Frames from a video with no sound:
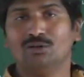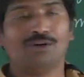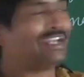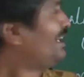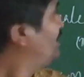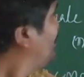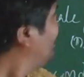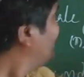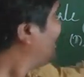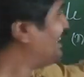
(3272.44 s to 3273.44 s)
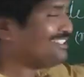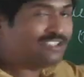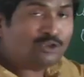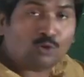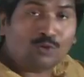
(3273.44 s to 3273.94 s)
Okay, it is
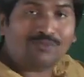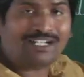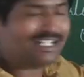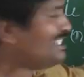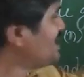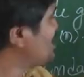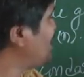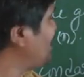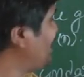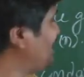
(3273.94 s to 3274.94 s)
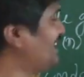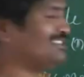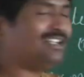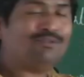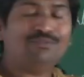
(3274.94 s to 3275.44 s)
a true fertilization, it
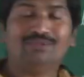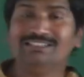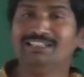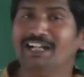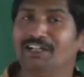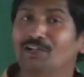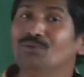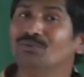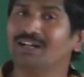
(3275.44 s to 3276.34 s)
is a vegetative